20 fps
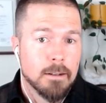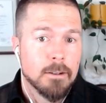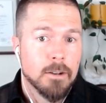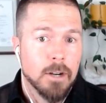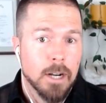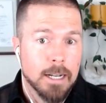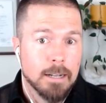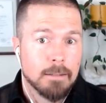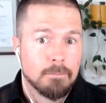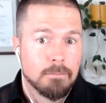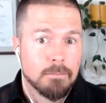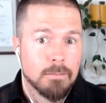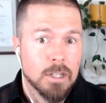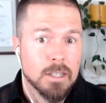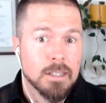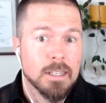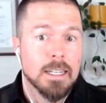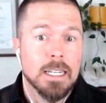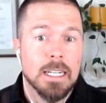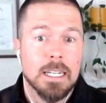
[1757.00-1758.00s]
right?
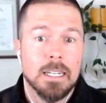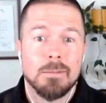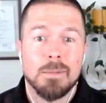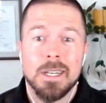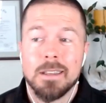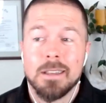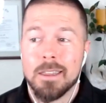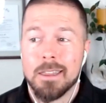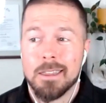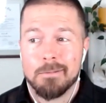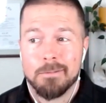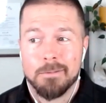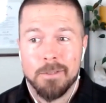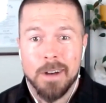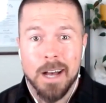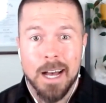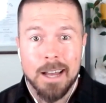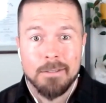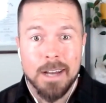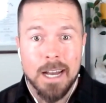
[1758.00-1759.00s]
Does it need to be
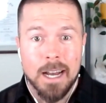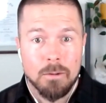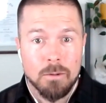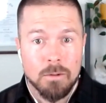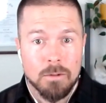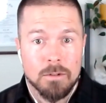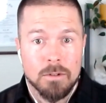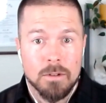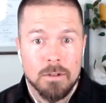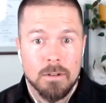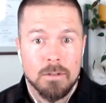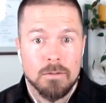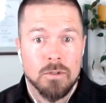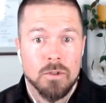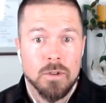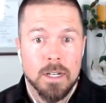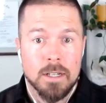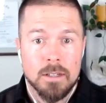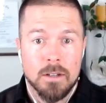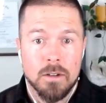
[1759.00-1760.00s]
five hours of
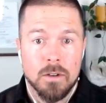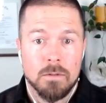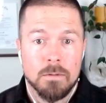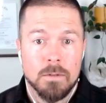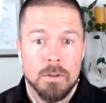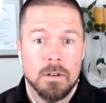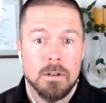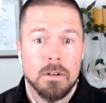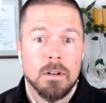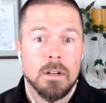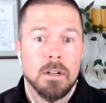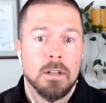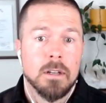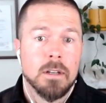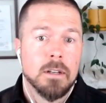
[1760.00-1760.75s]
stressing over